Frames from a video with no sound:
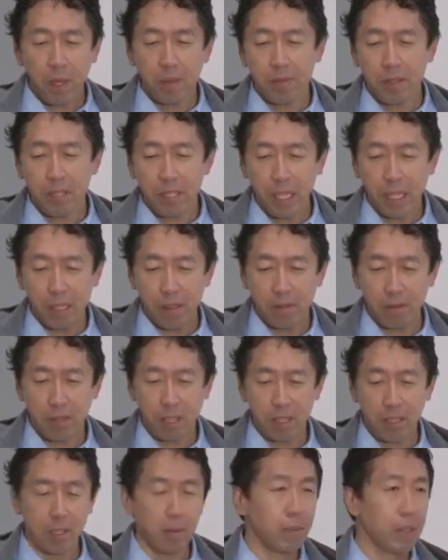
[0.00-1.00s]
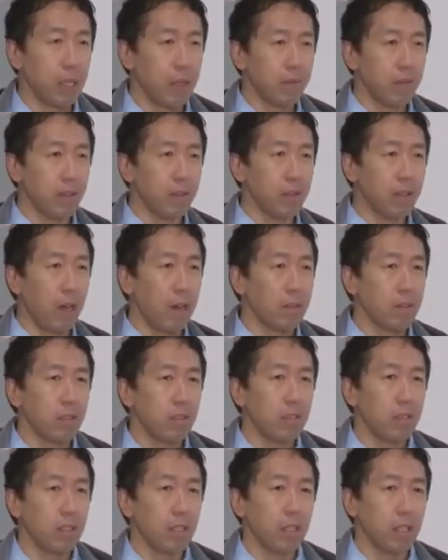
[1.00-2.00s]
often take some careful thought,
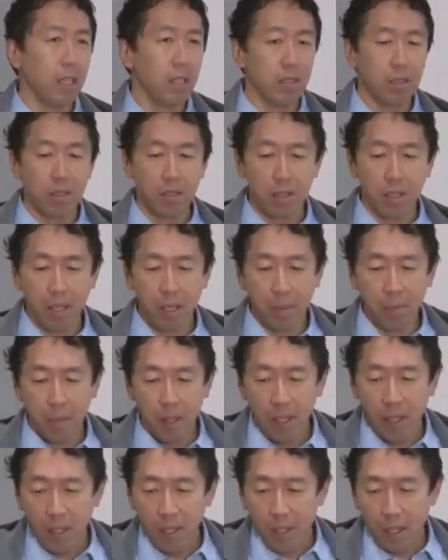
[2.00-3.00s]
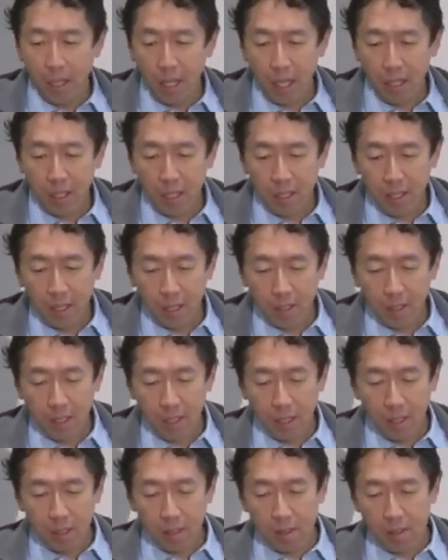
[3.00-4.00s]
I guess. And I think,
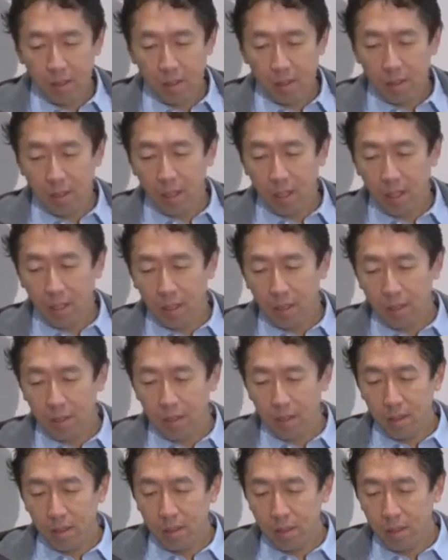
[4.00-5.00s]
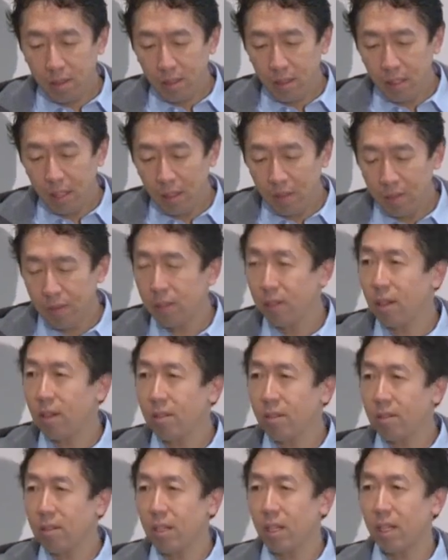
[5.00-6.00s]
for a
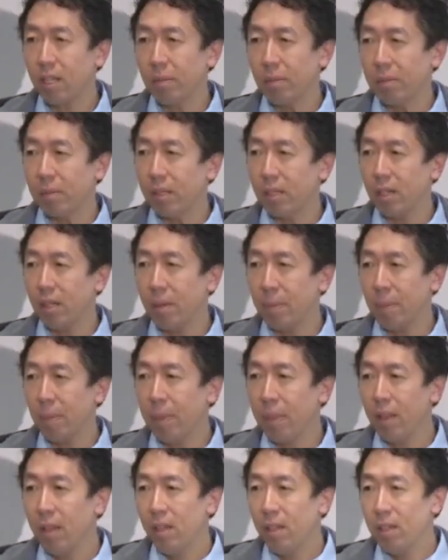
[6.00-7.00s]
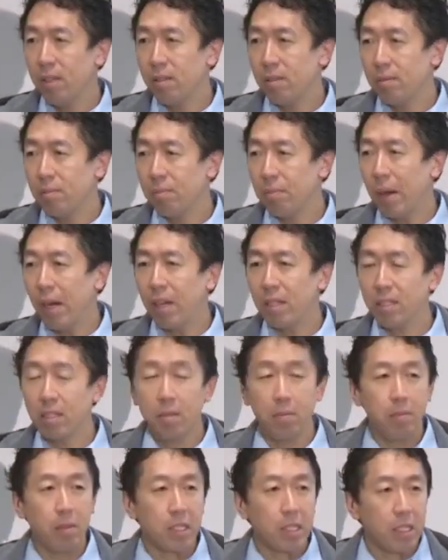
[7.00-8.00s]
long time, parts
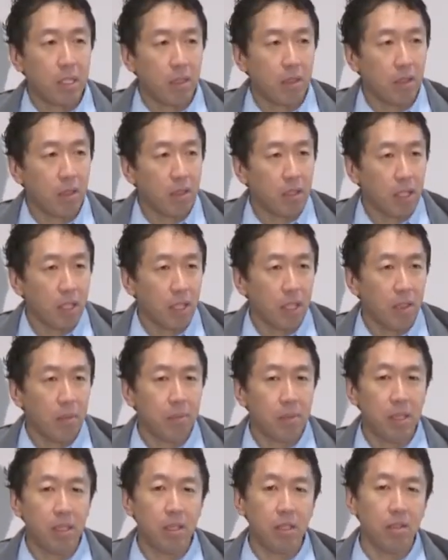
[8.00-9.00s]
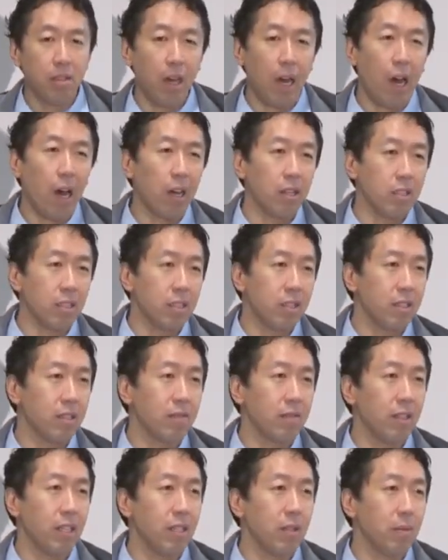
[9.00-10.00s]
of machine learning have been an art,
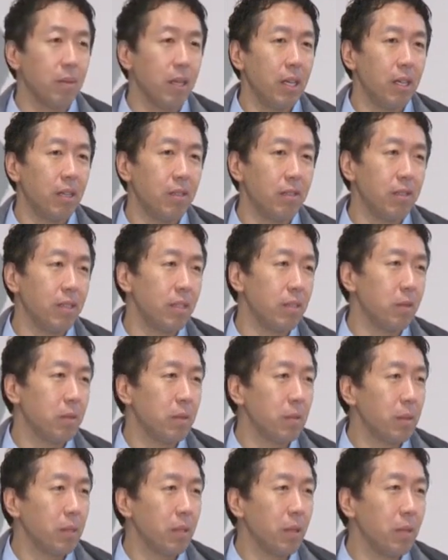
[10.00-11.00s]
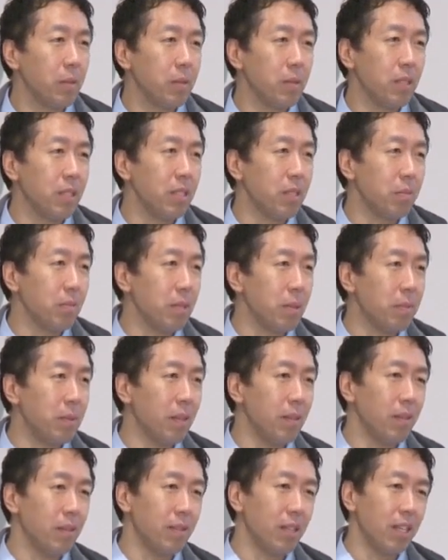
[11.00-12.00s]
right? Where we'll go to these
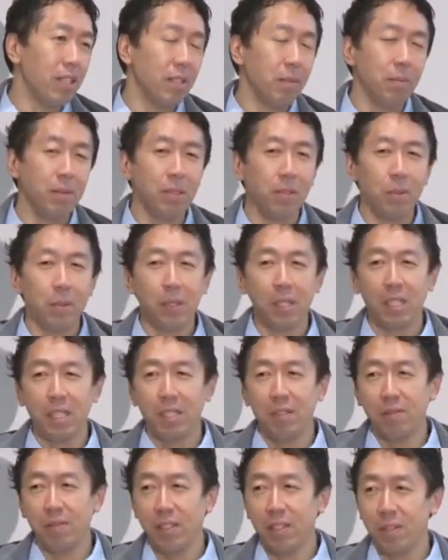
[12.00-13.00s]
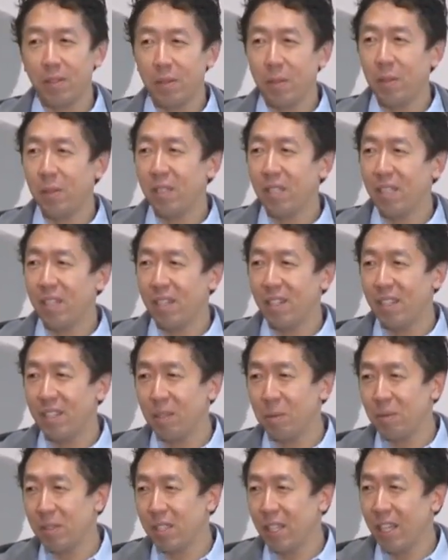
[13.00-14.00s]
people that have been doing it for 30
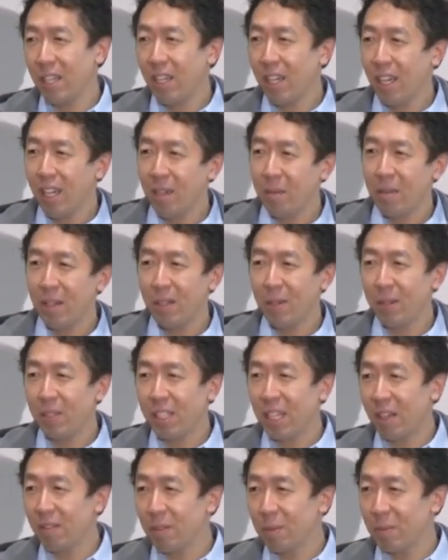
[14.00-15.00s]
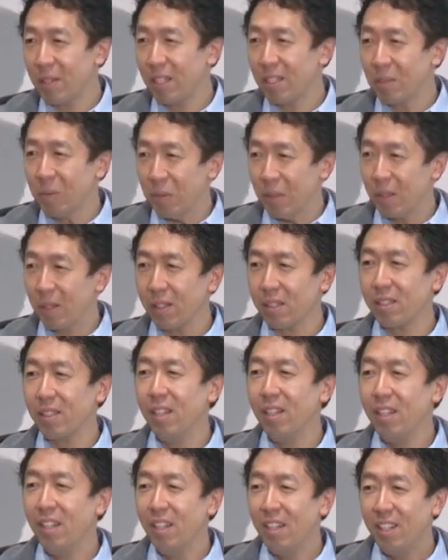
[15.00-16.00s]
years and we say, hey, my learning algorithm doesn't work.
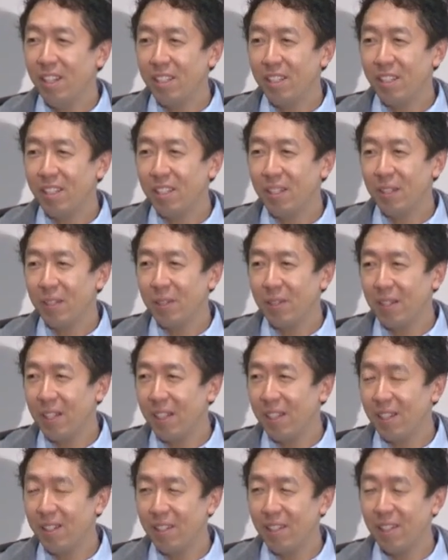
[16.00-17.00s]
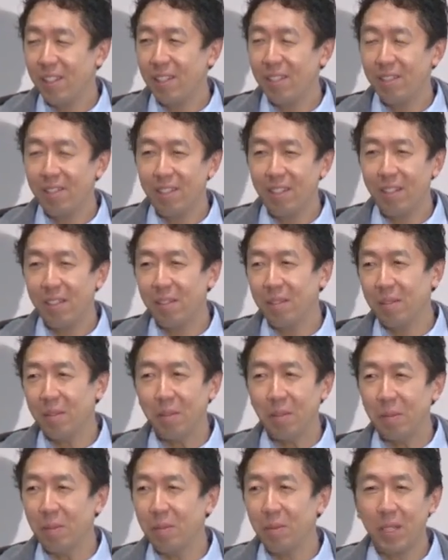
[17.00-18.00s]

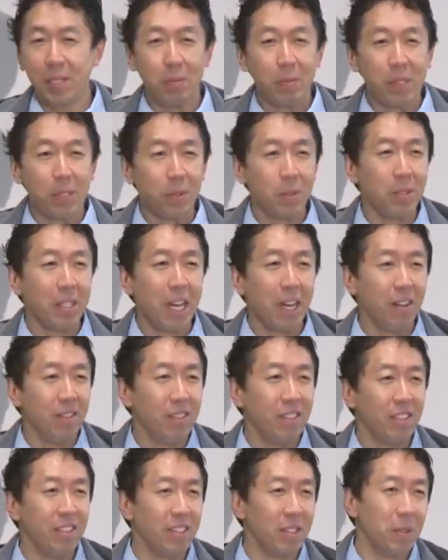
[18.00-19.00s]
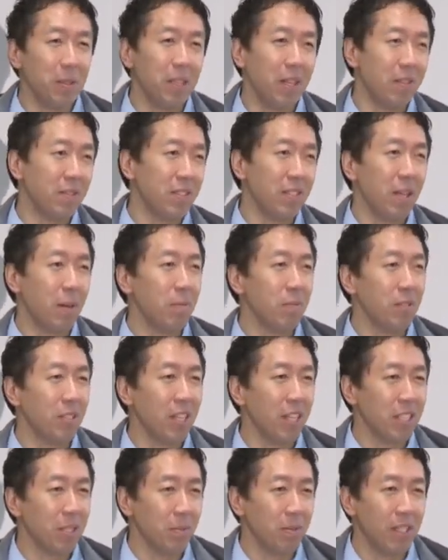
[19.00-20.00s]
What do we do now? And then they would have some
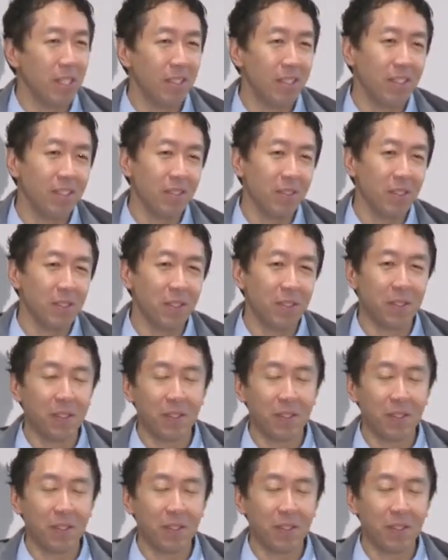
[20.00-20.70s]
judgment, or